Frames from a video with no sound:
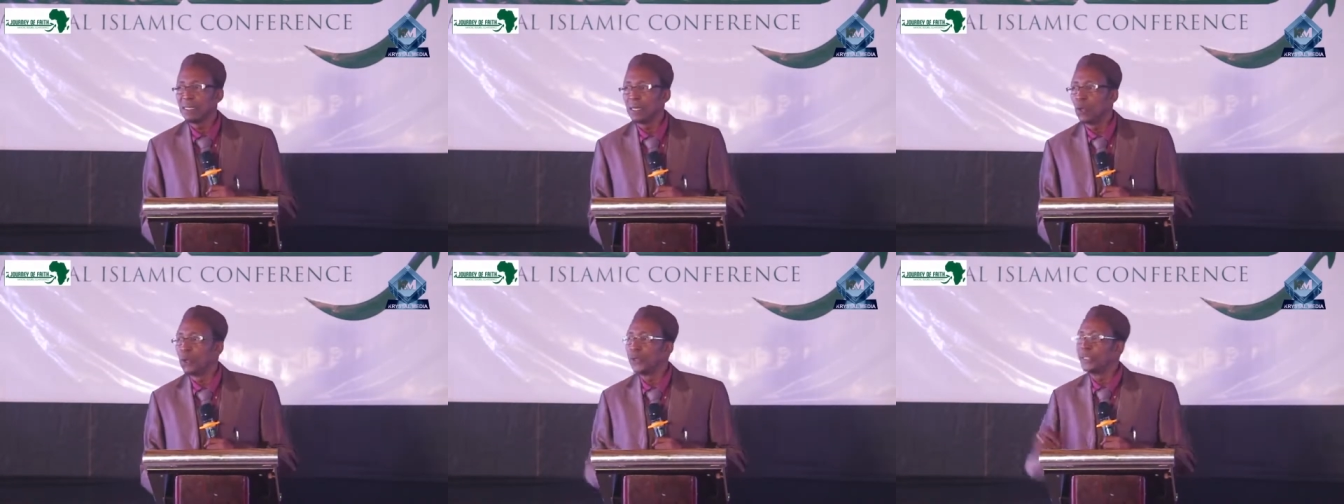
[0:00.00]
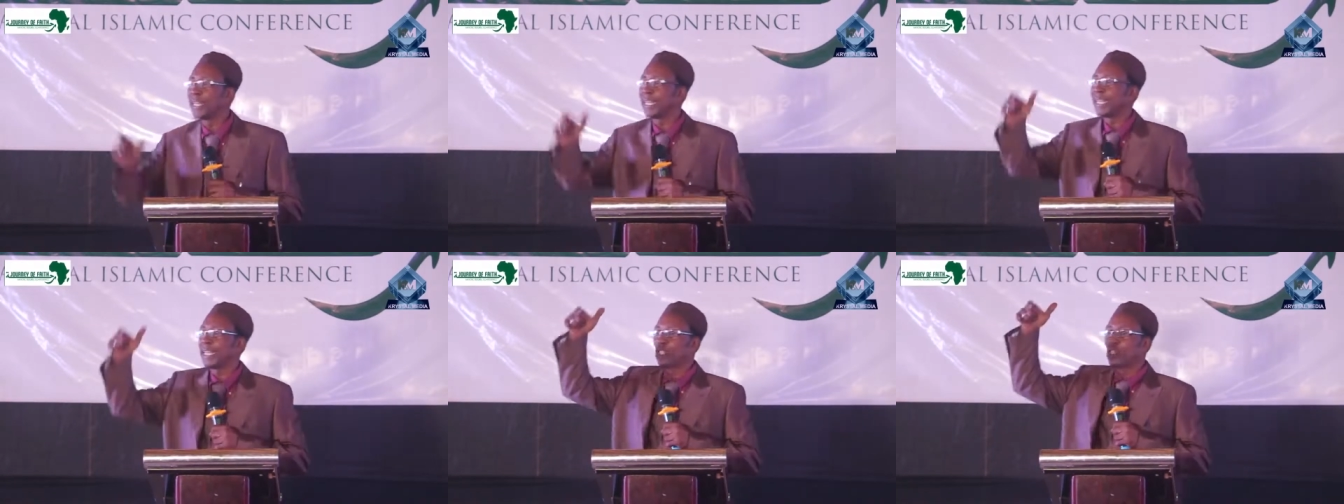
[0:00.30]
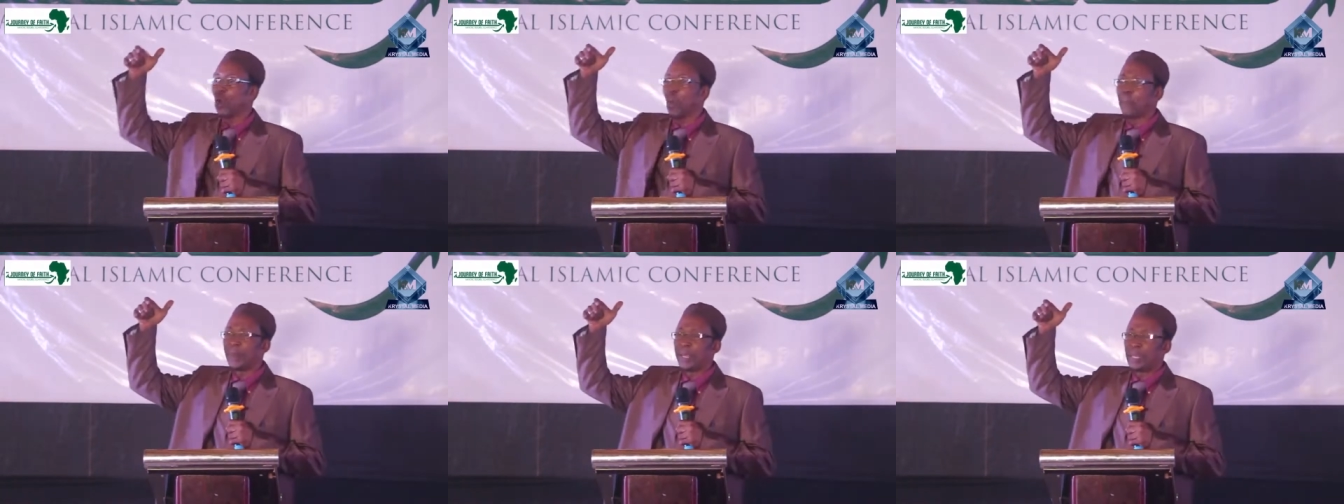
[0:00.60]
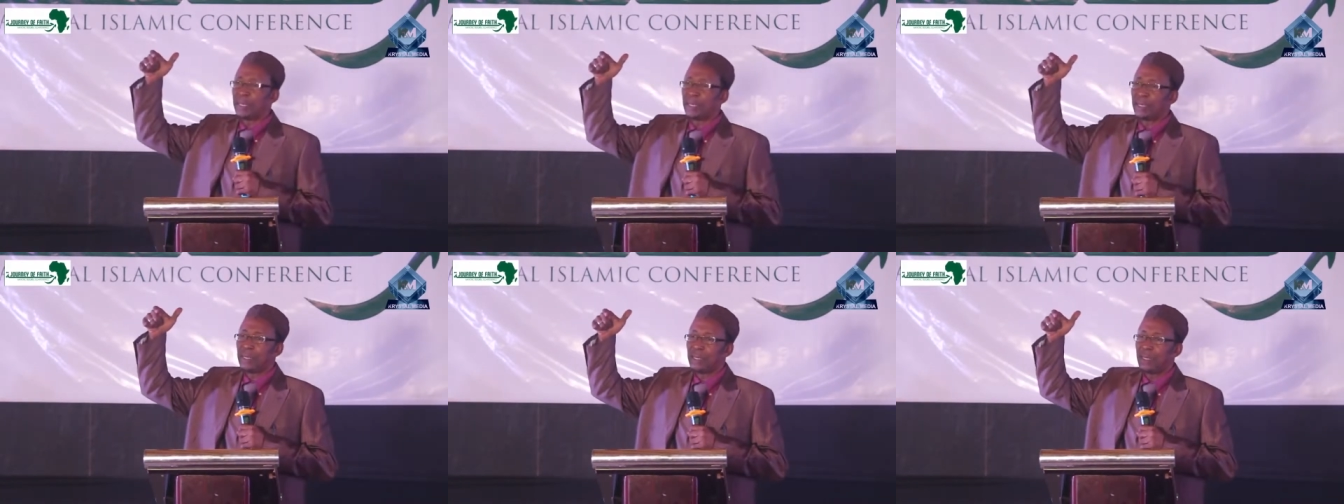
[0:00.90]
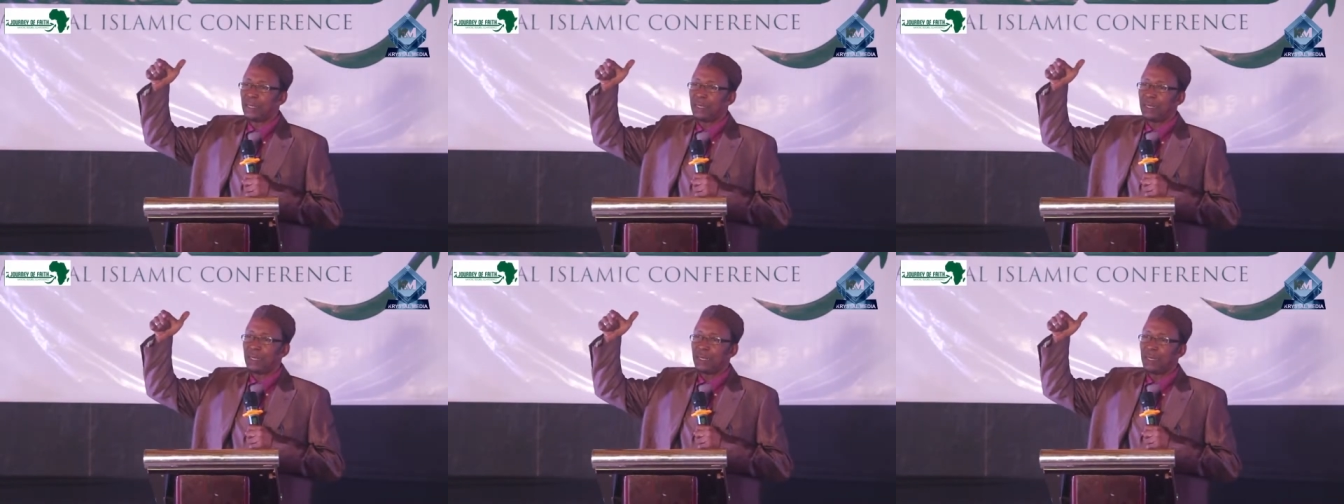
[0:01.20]
And we take a topic
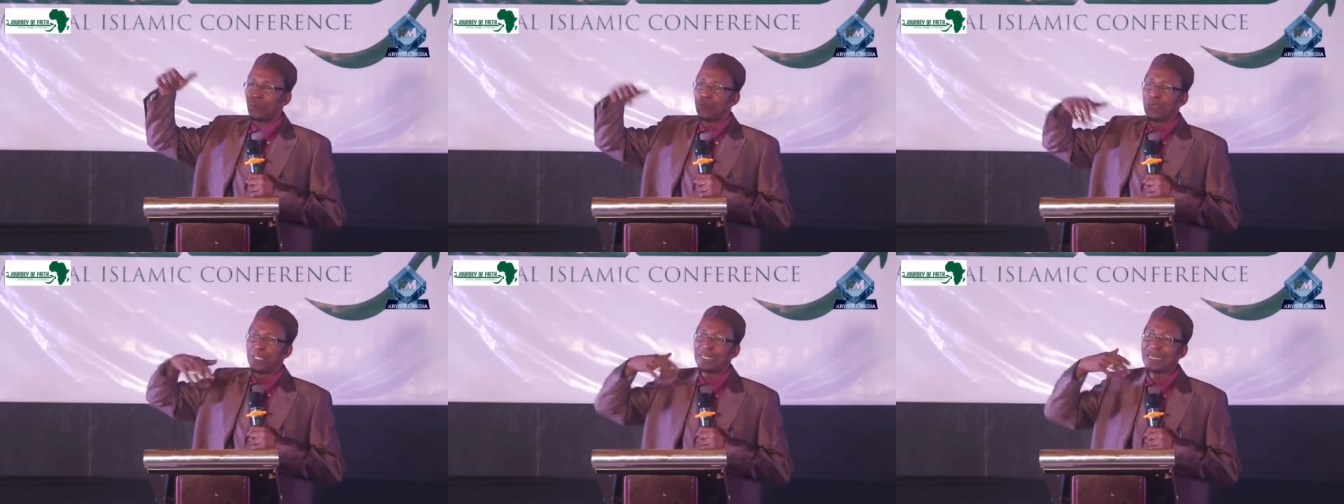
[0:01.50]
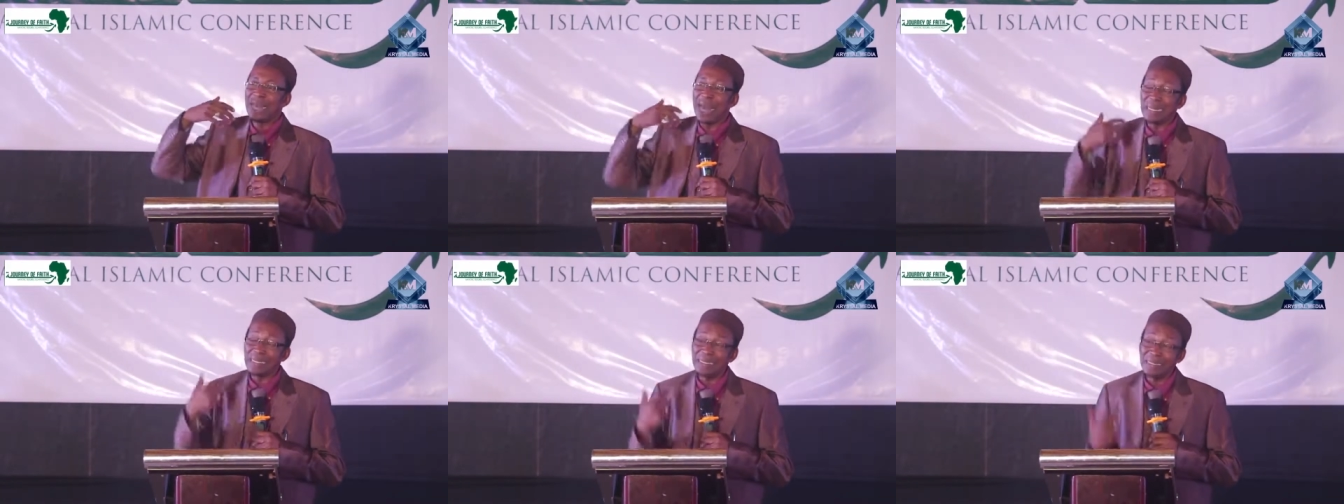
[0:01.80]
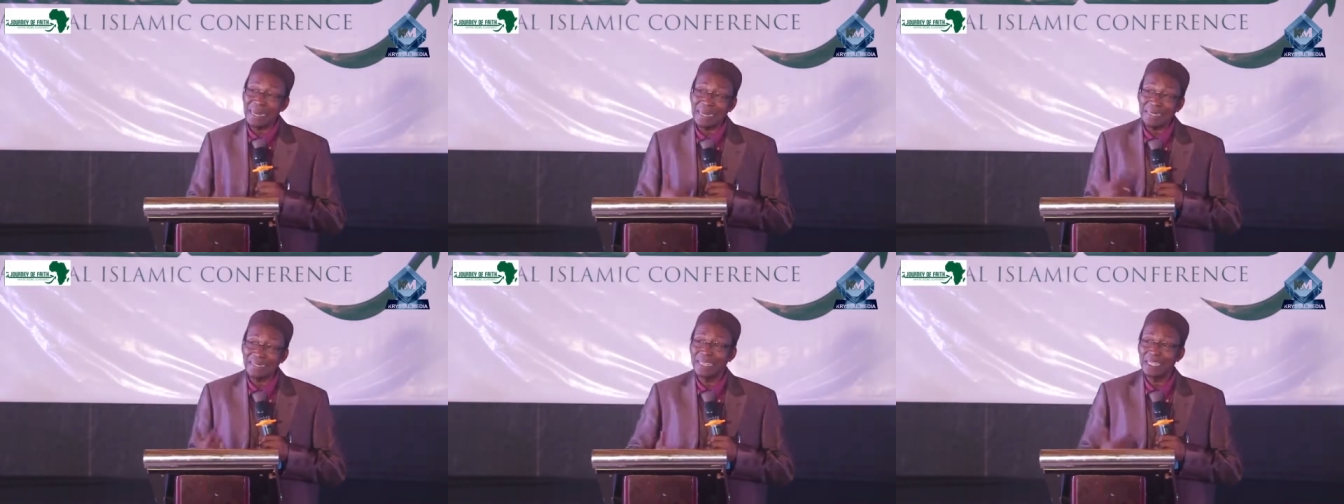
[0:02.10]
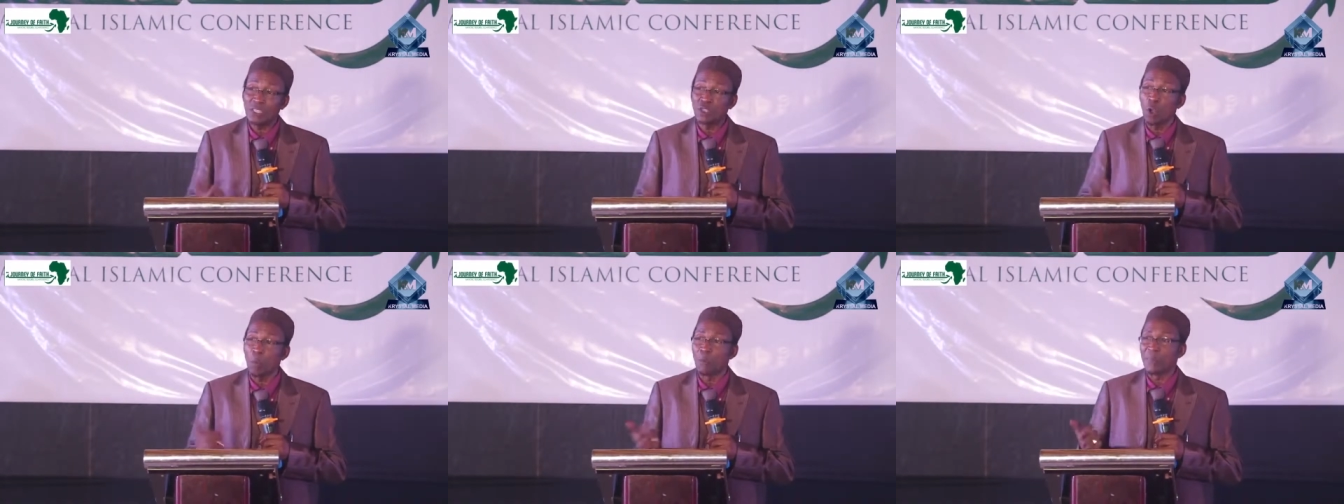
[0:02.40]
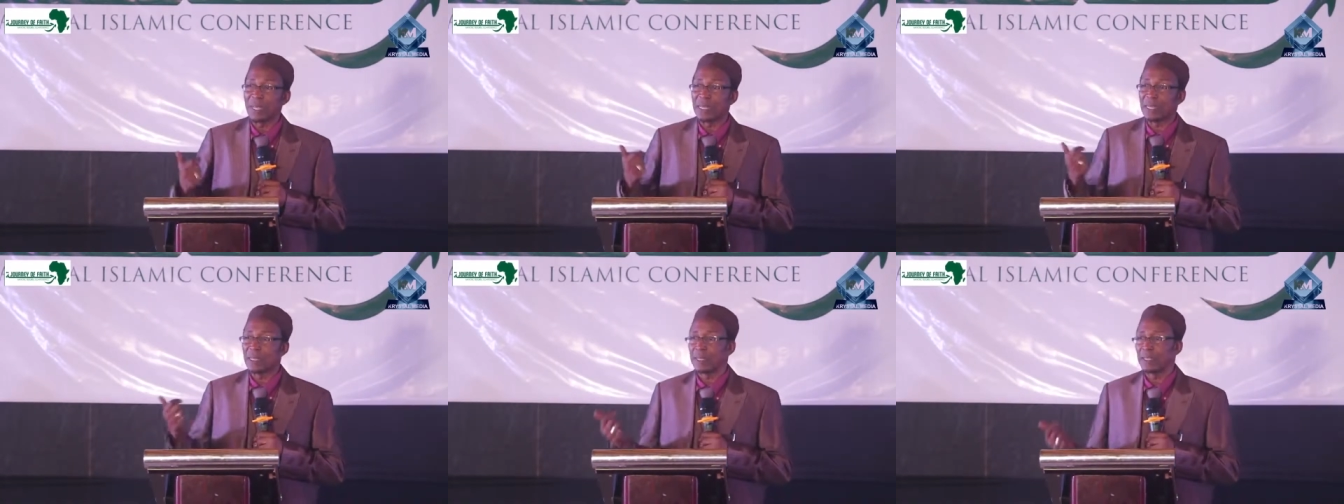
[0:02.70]
and we dissect the
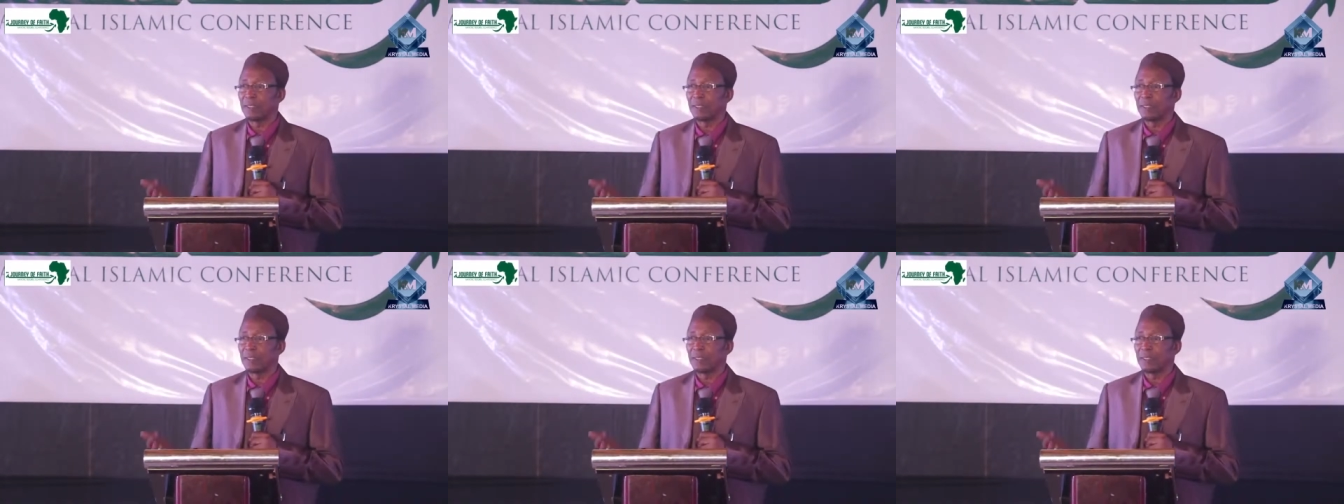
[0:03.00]
topic.